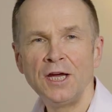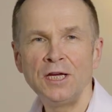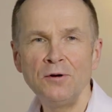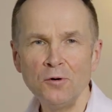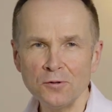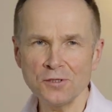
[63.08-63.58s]

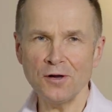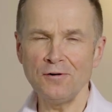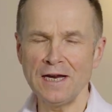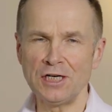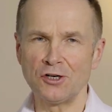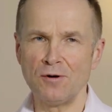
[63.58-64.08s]
You also
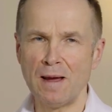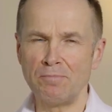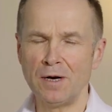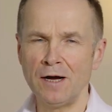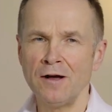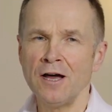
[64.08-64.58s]
need to
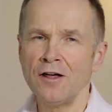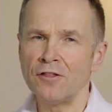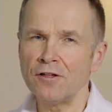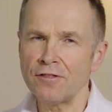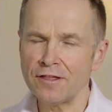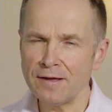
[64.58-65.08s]
remember
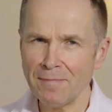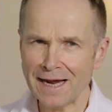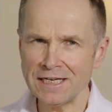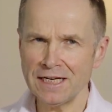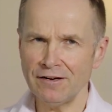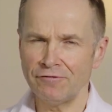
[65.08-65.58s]
that
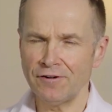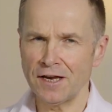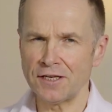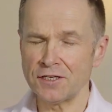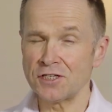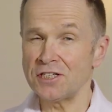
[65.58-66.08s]
thematic
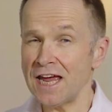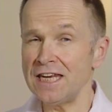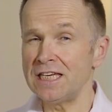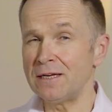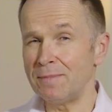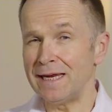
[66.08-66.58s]
funds
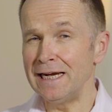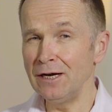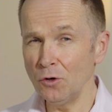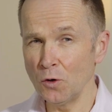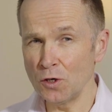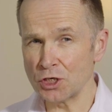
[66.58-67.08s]
tend to be
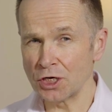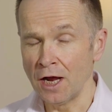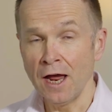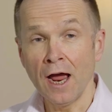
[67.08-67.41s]
launched